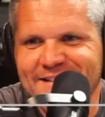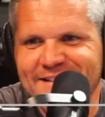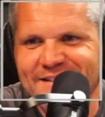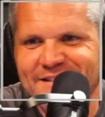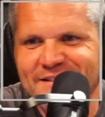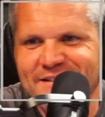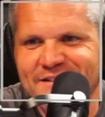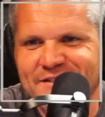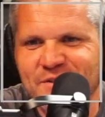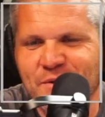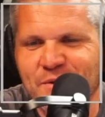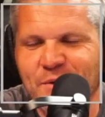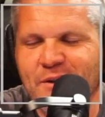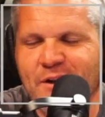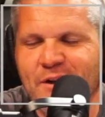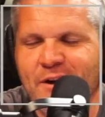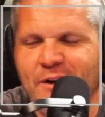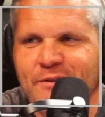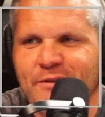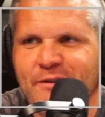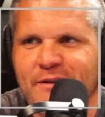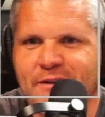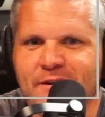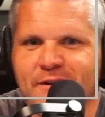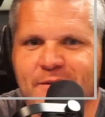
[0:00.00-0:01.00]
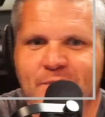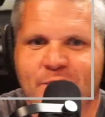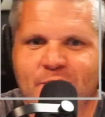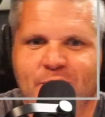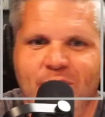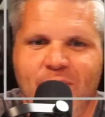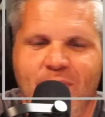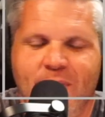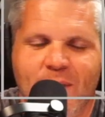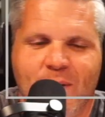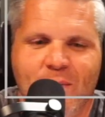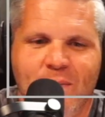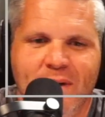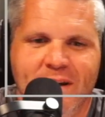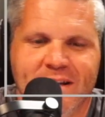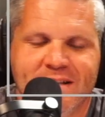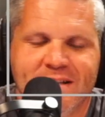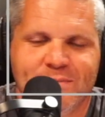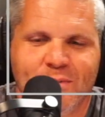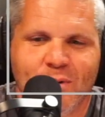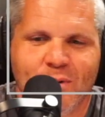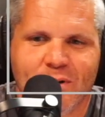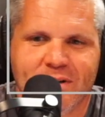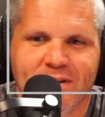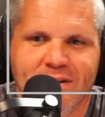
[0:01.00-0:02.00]
So along the
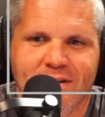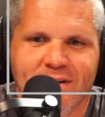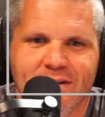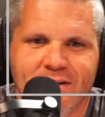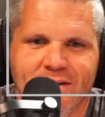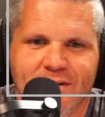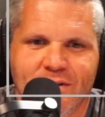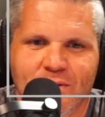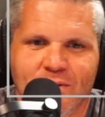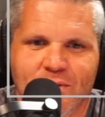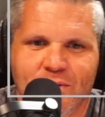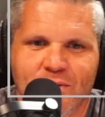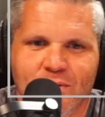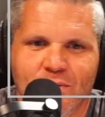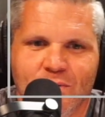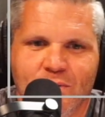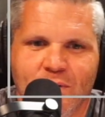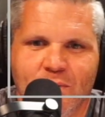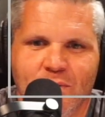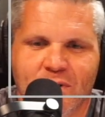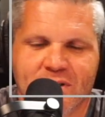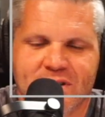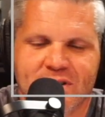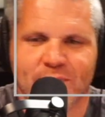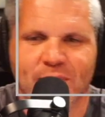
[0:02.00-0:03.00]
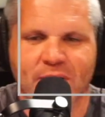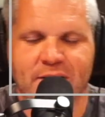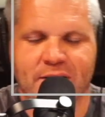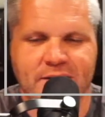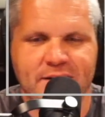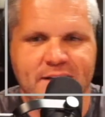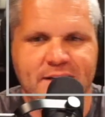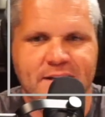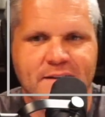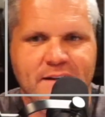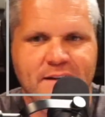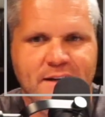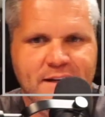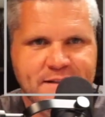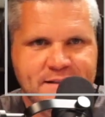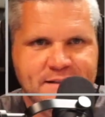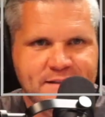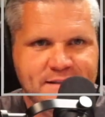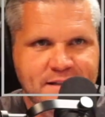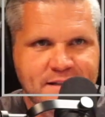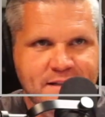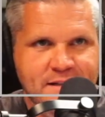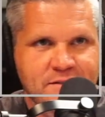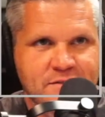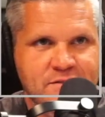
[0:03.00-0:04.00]
baseboard there, we put some LED lights
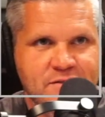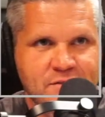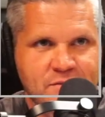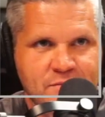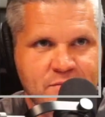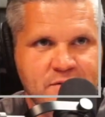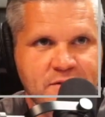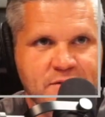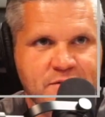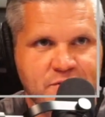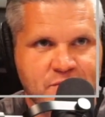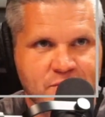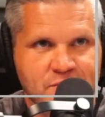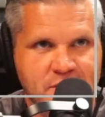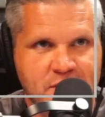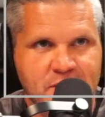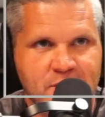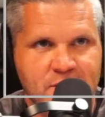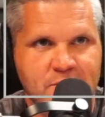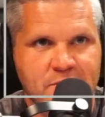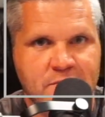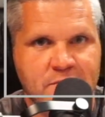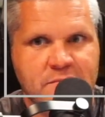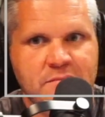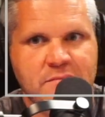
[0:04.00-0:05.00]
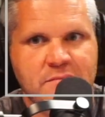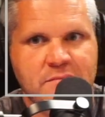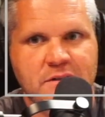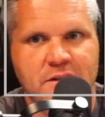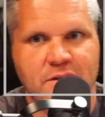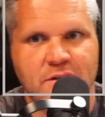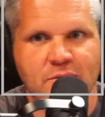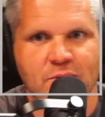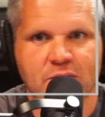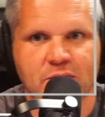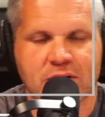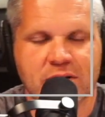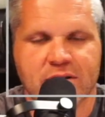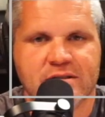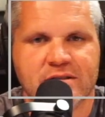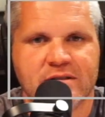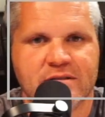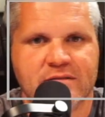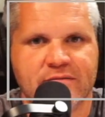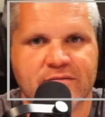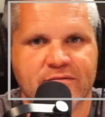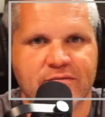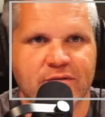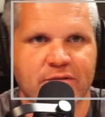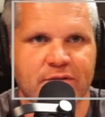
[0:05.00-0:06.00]
into the trim in order
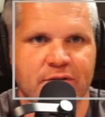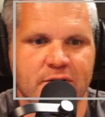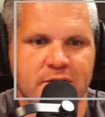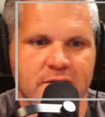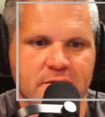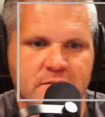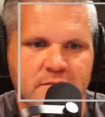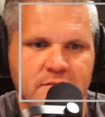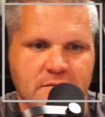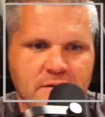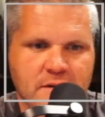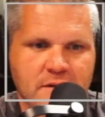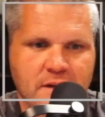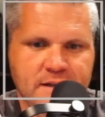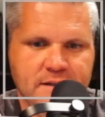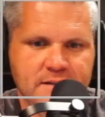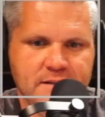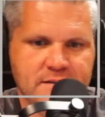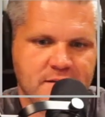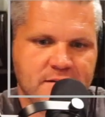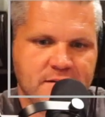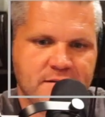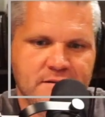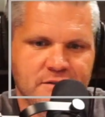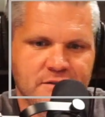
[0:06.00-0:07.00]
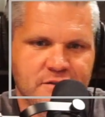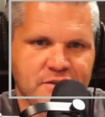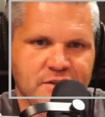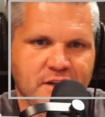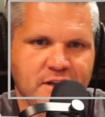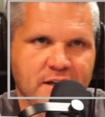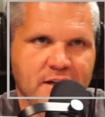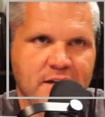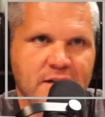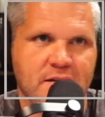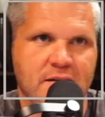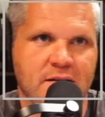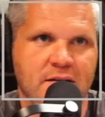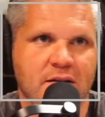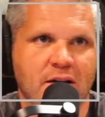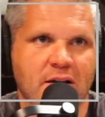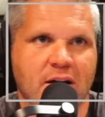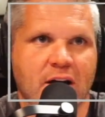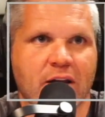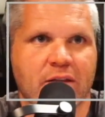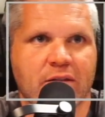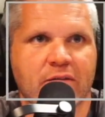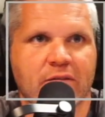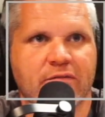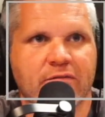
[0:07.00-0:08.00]
for light to shine
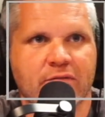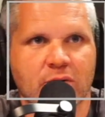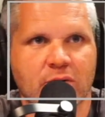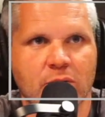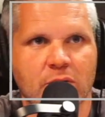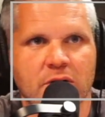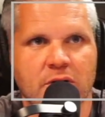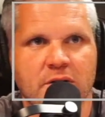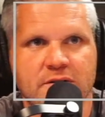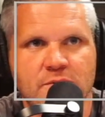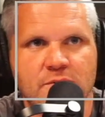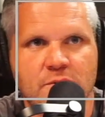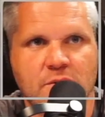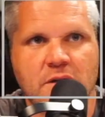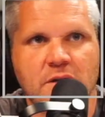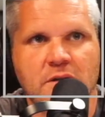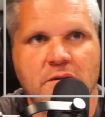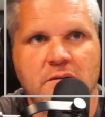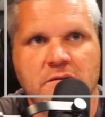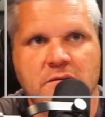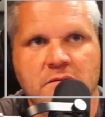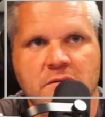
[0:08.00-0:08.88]
on the floor as well.